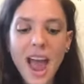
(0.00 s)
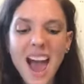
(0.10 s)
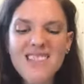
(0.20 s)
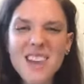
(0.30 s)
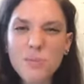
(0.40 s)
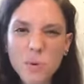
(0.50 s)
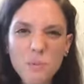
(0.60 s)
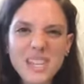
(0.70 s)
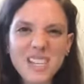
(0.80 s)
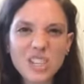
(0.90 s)
and they won't
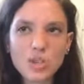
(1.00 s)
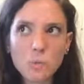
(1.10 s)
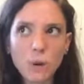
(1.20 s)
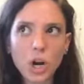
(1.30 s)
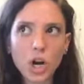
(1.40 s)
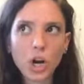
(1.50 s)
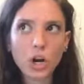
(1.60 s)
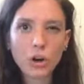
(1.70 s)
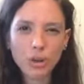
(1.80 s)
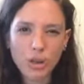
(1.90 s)
be super
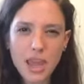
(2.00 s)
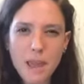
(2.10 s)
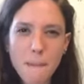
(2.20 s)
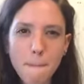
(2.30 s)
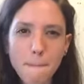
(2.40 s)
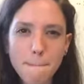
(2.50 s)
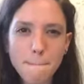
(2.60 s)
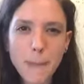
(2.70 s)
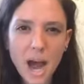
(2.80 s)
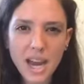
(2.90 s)
earthy,
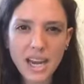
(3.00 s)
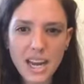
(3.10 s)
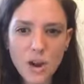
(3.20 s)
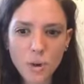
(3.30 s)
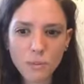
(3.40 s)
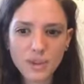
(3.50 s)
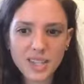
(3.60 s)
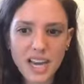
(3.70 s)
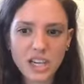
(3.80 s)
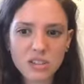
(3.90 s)
piney, almost like